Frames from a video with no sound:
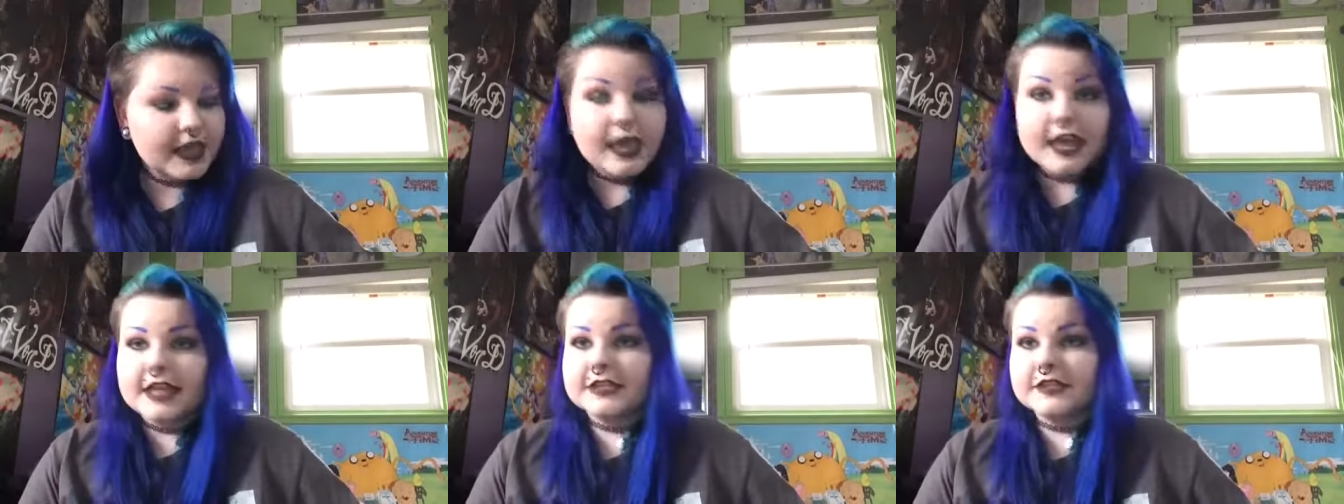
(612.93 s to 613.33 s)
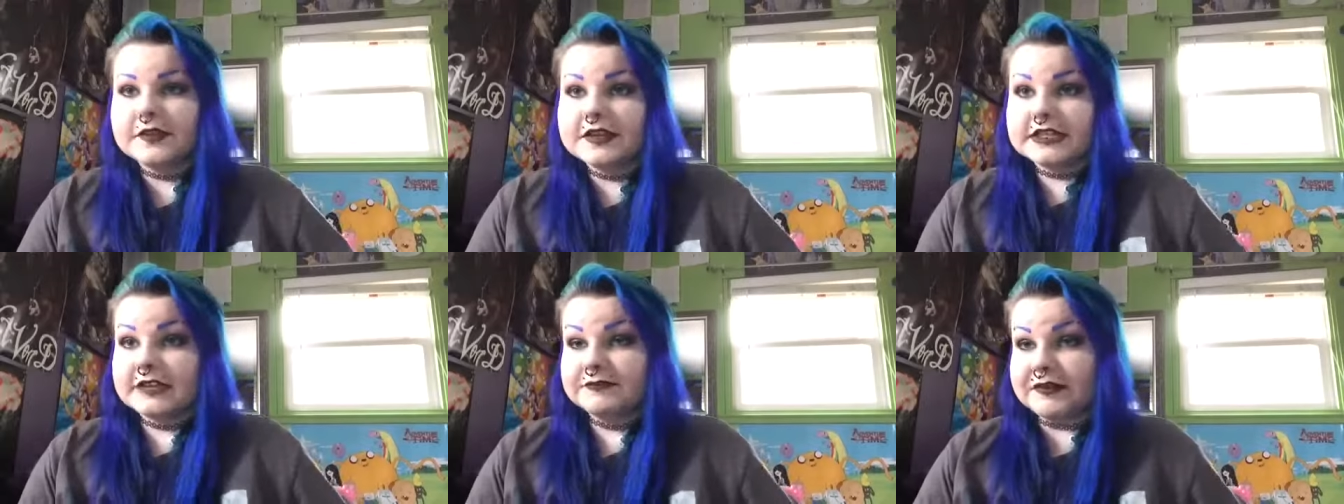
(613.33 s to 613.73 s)
And so they
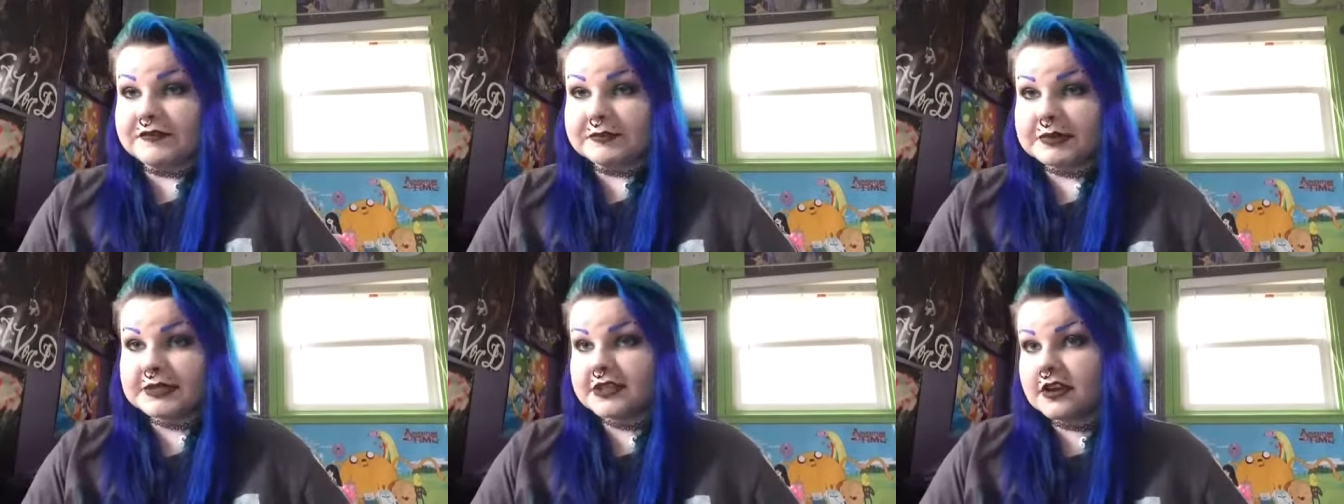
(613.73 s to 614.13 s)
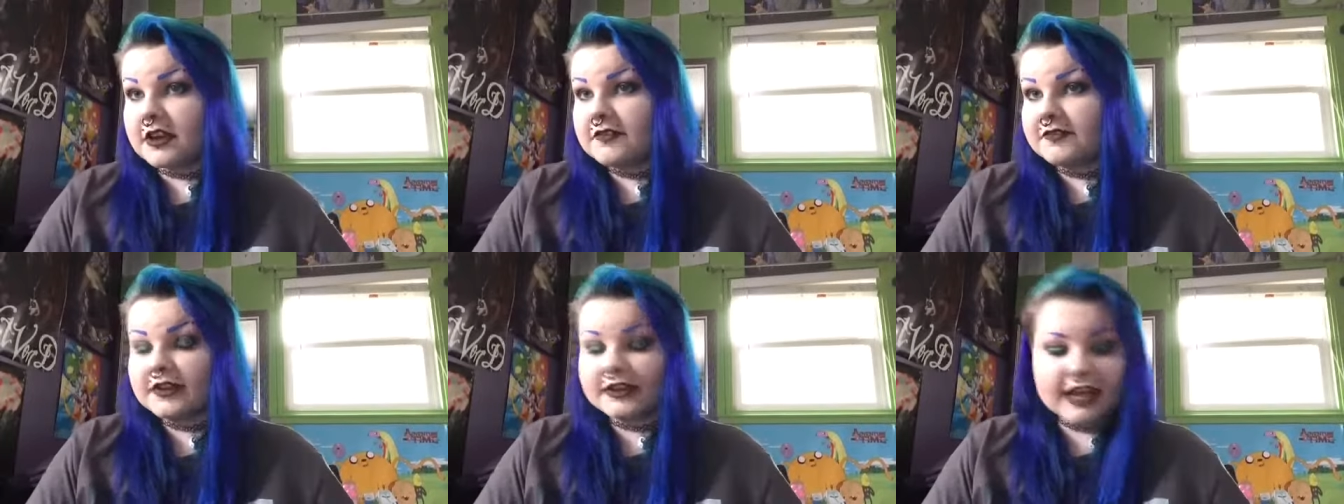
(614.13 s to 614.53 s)
did a 50%
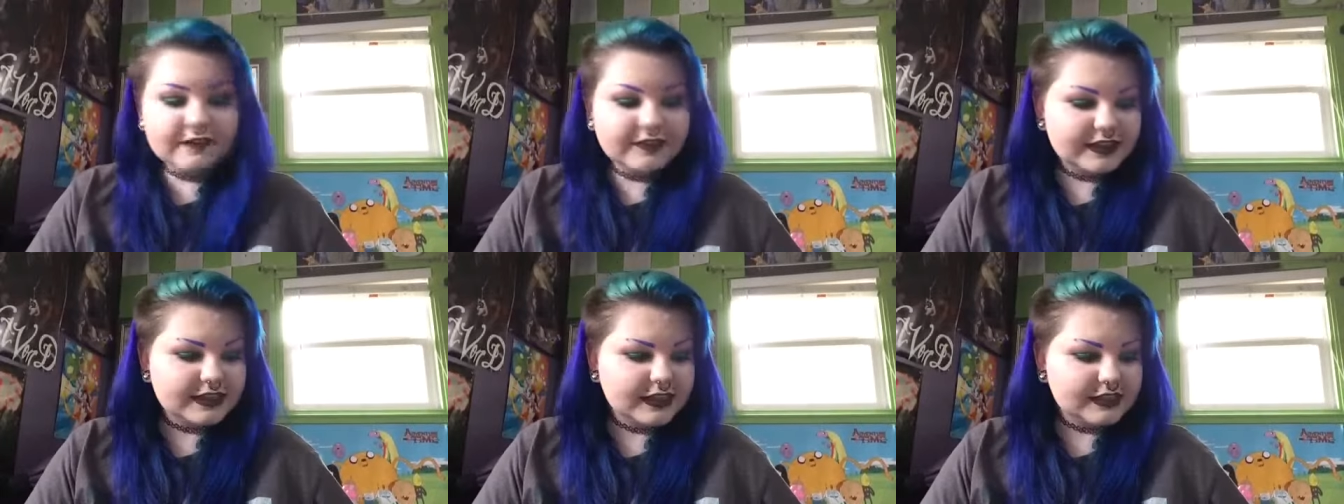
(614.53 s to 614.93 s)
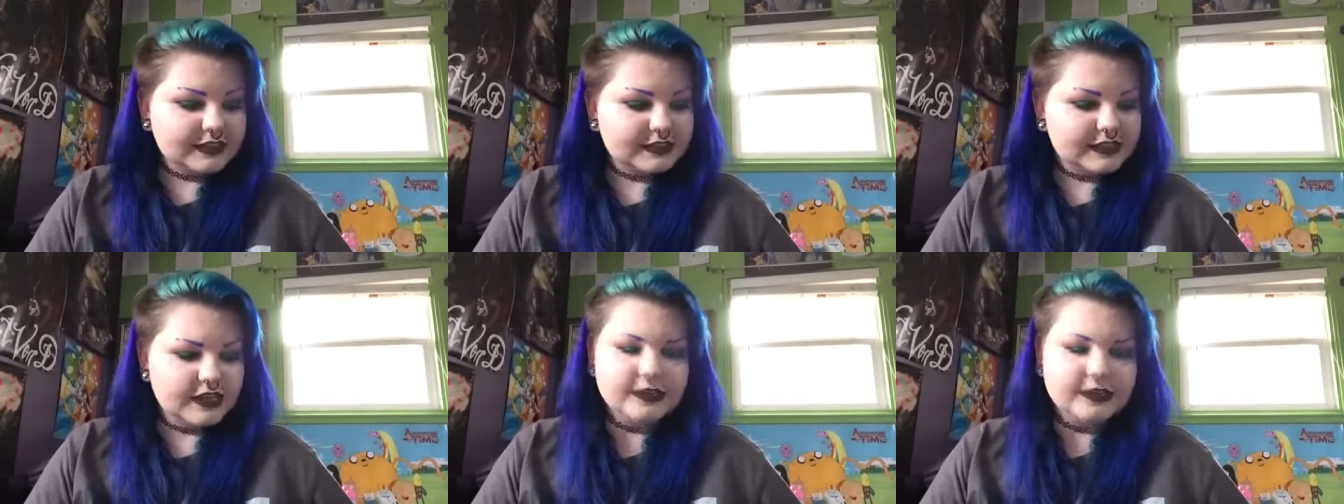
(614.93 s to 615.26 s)
off on everything sale.